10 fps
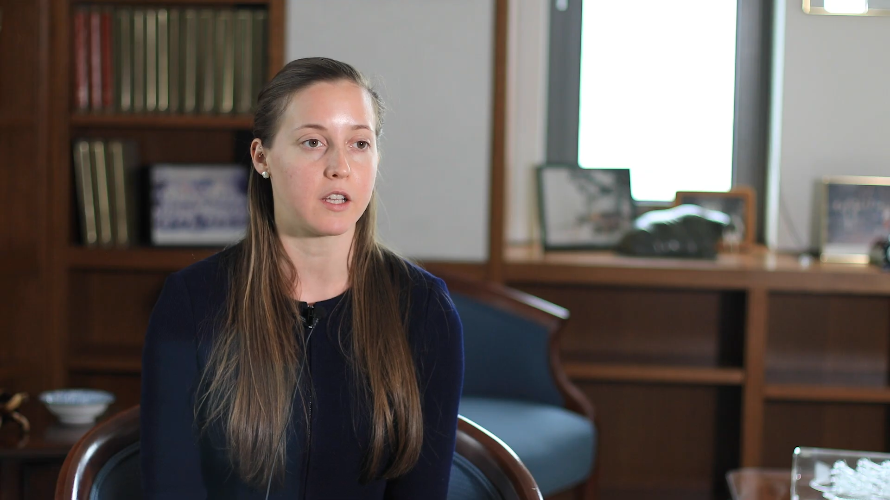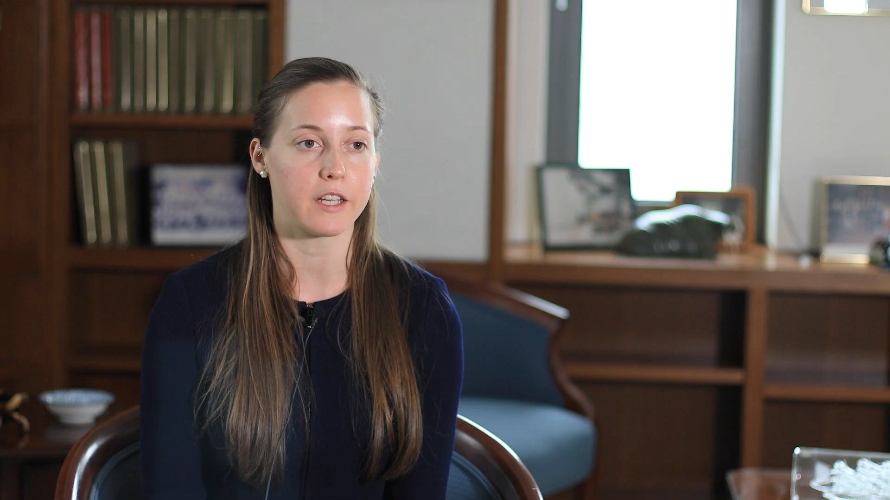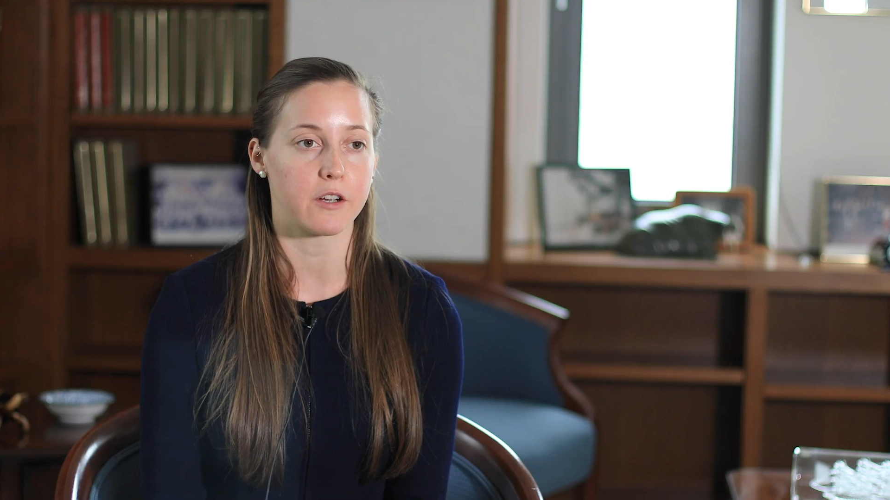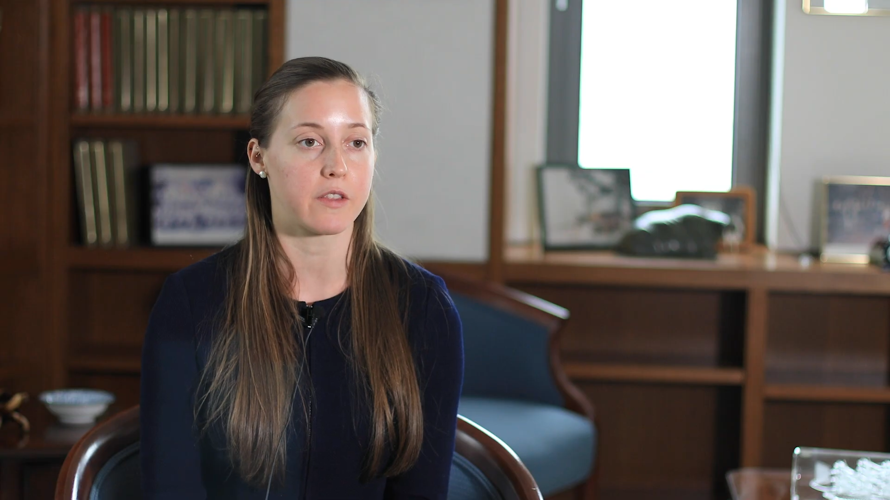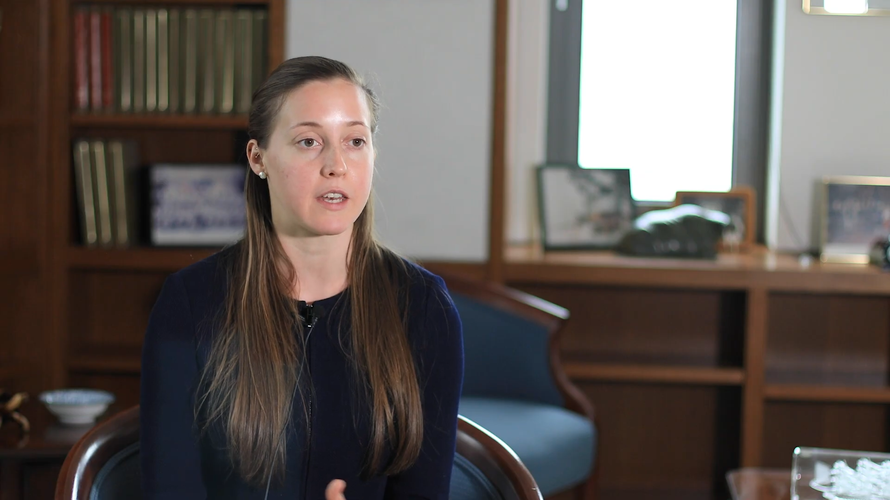he'll
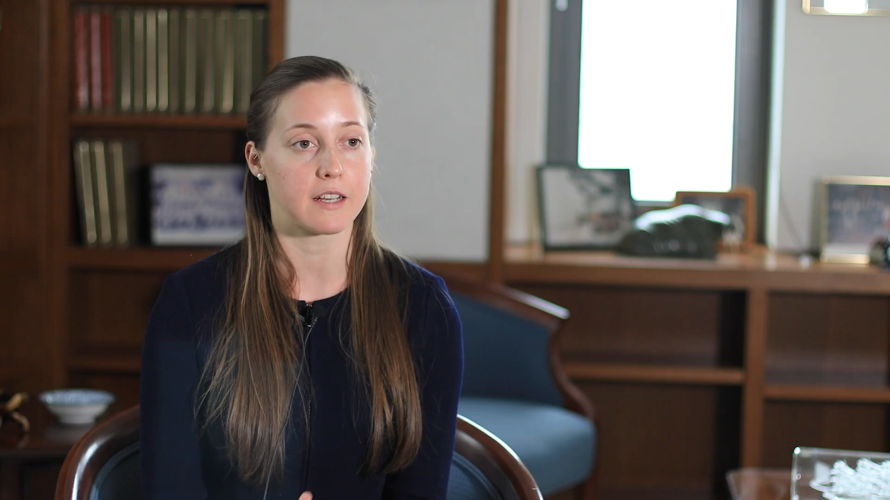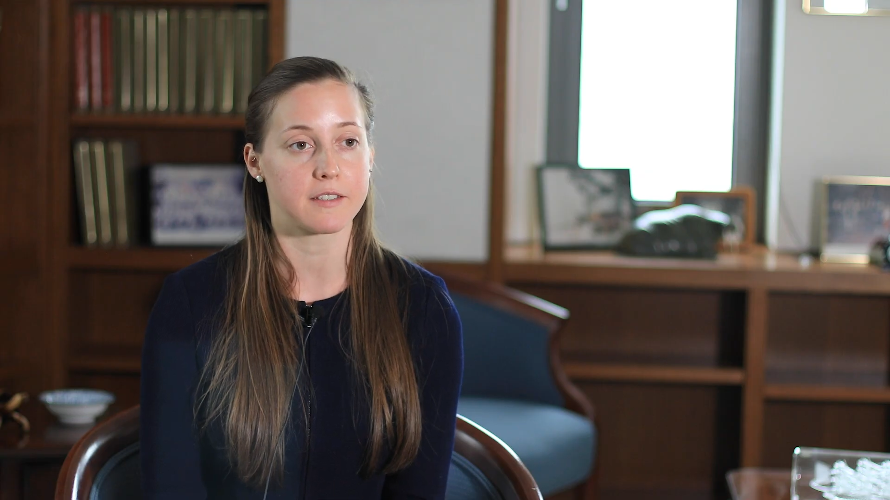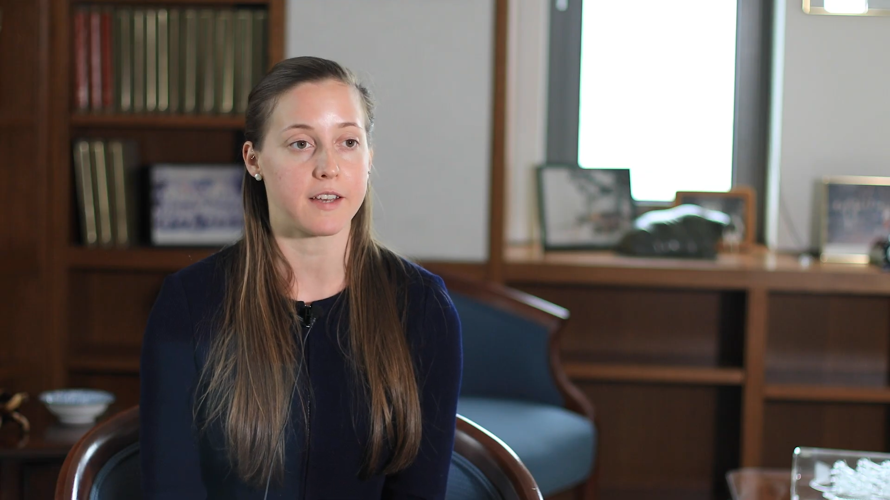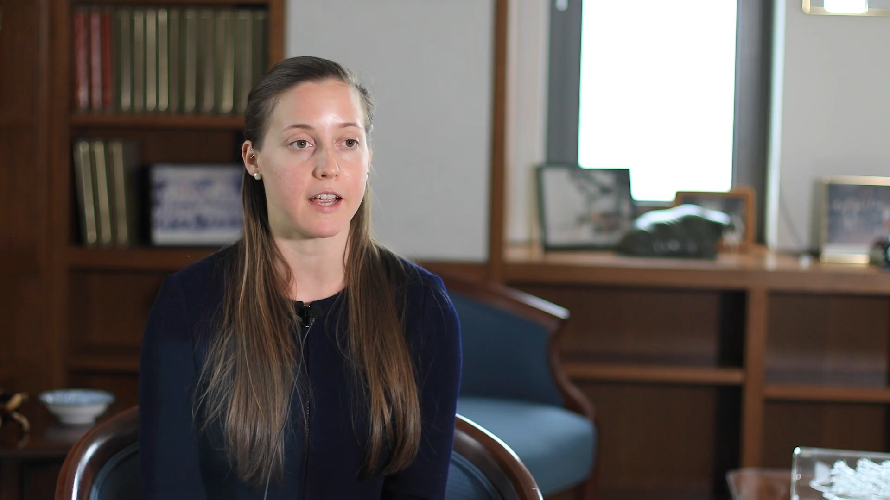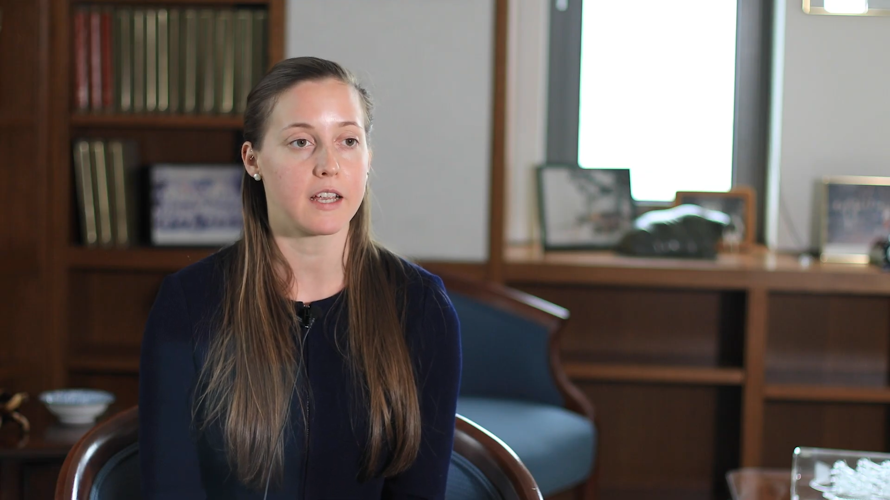hear the
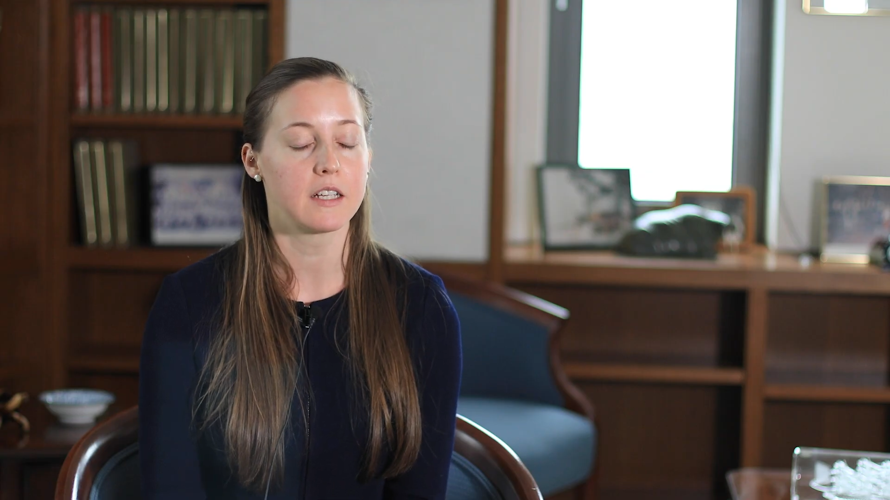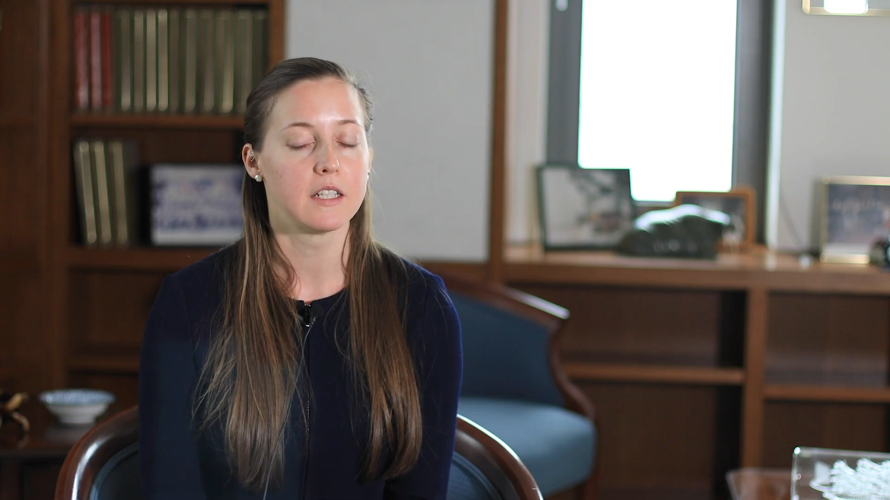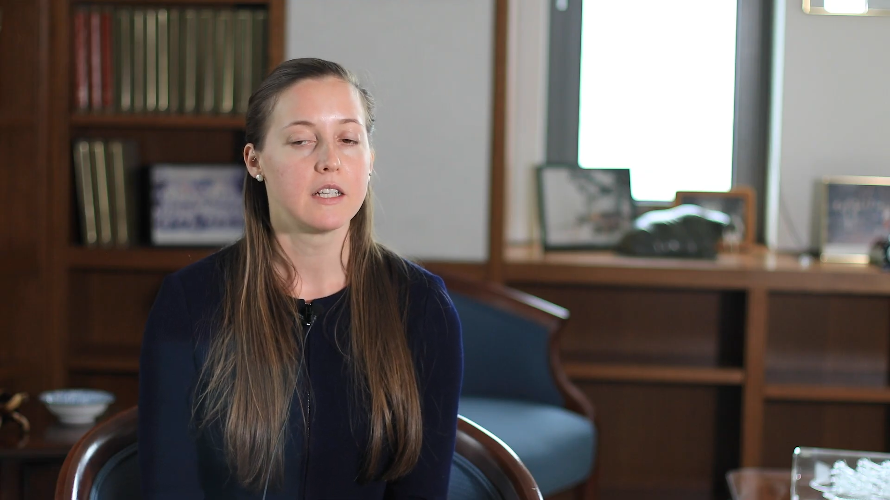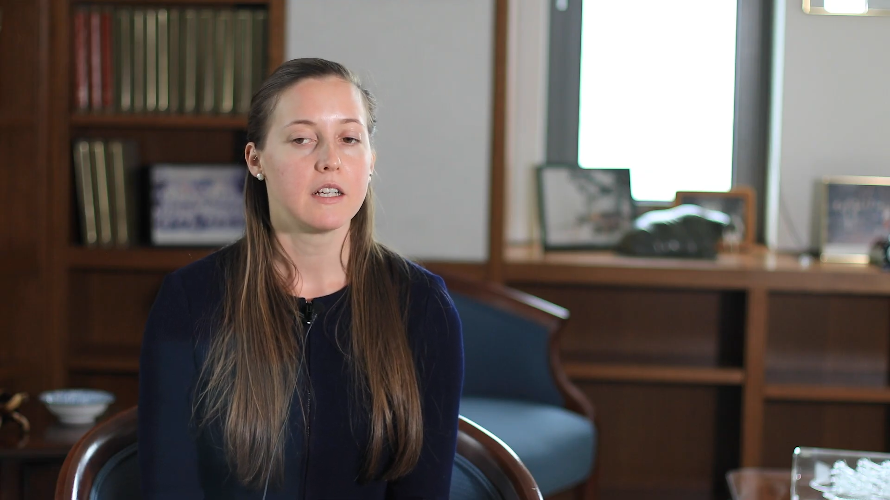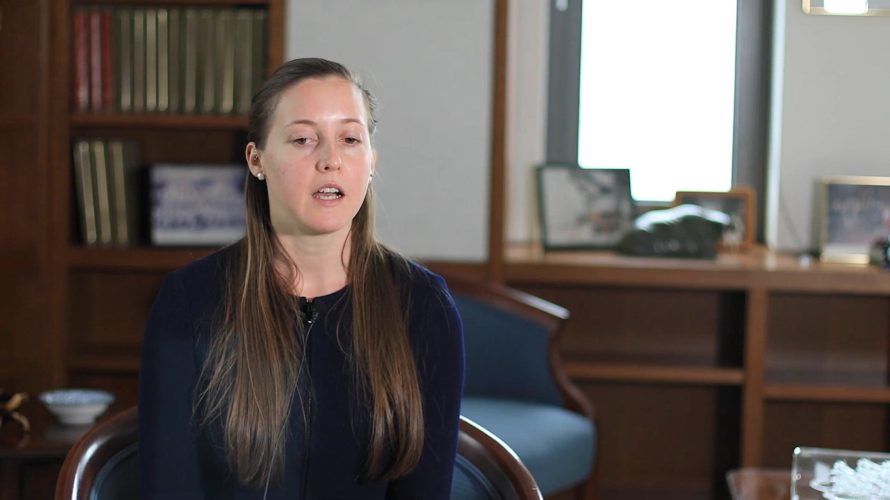next day.
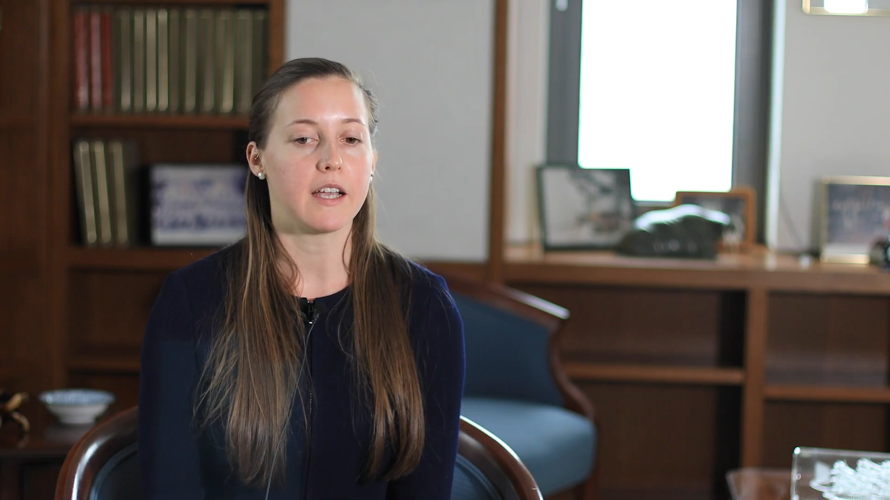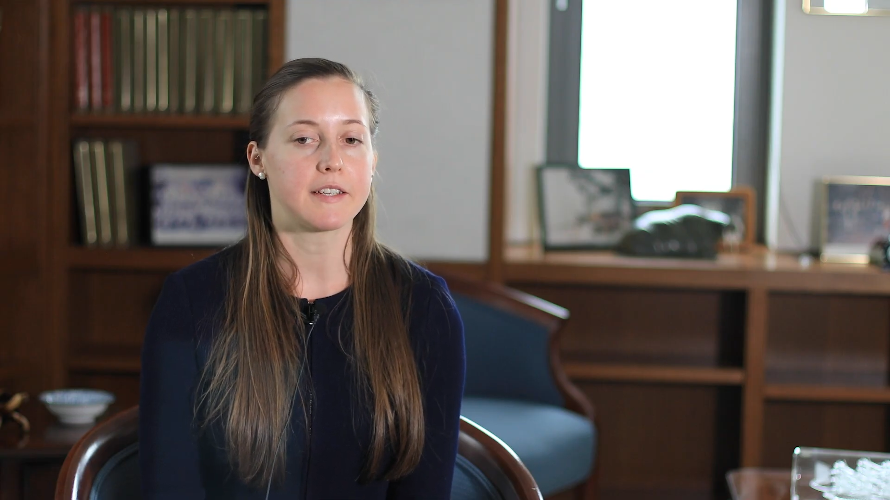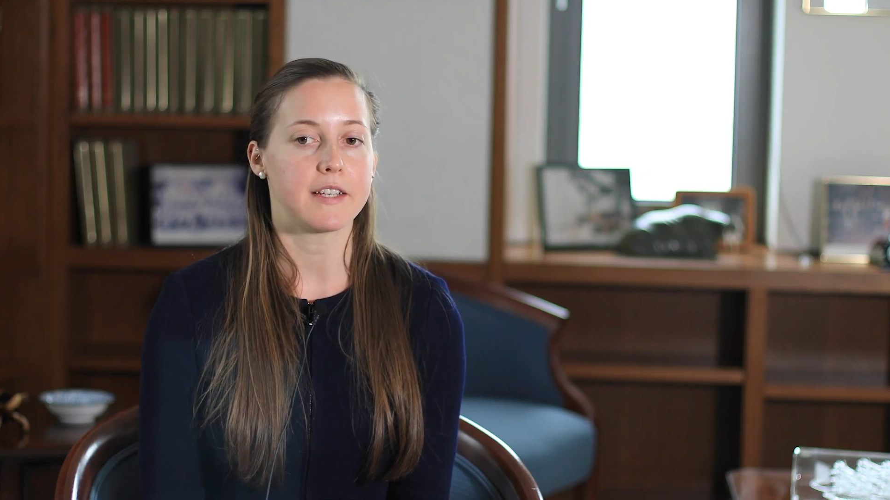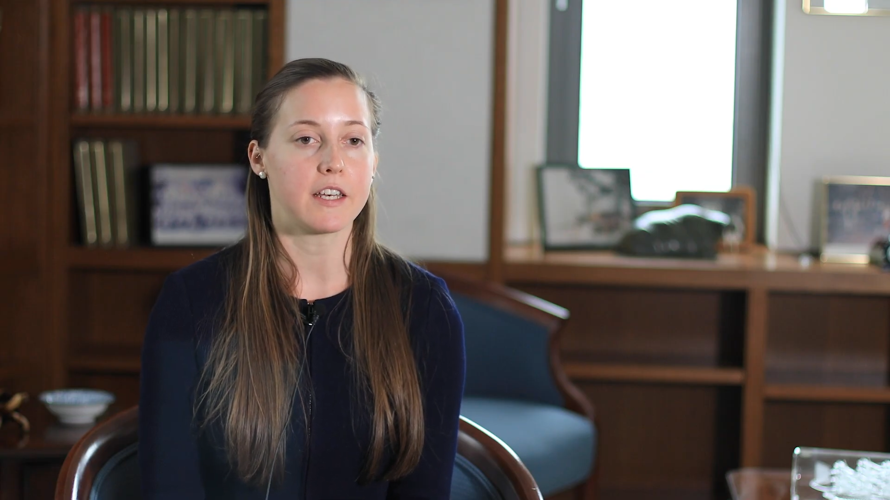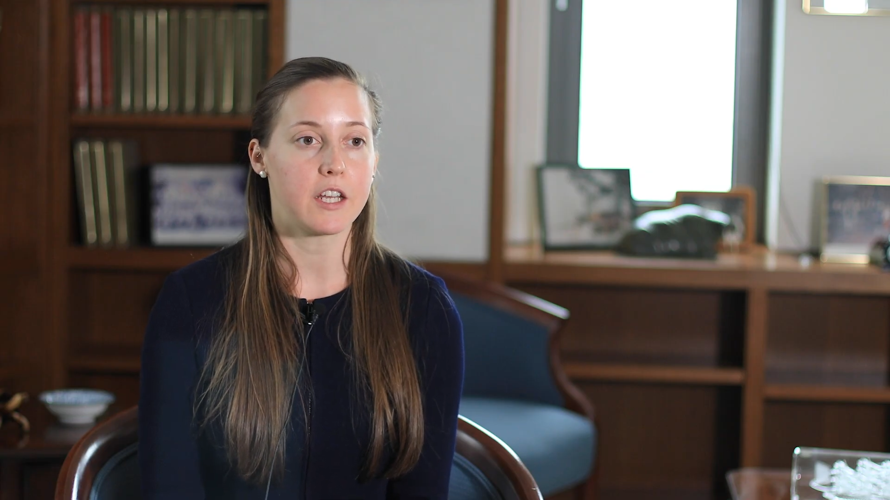I
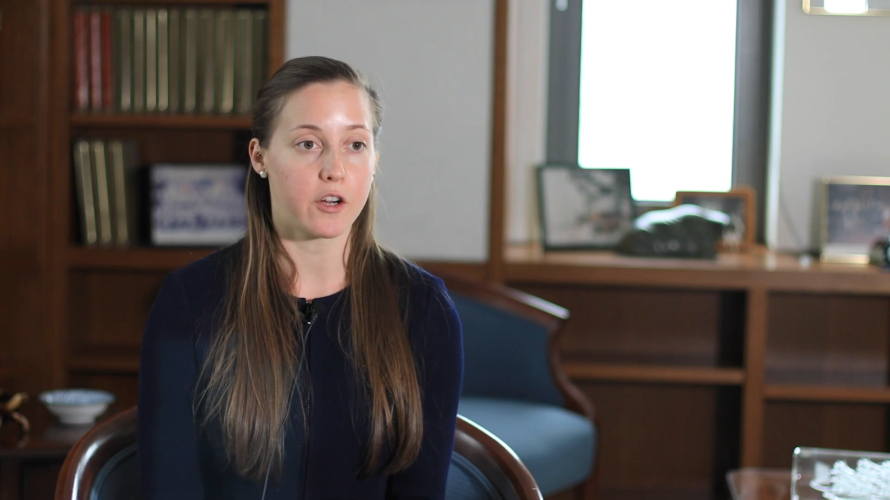attend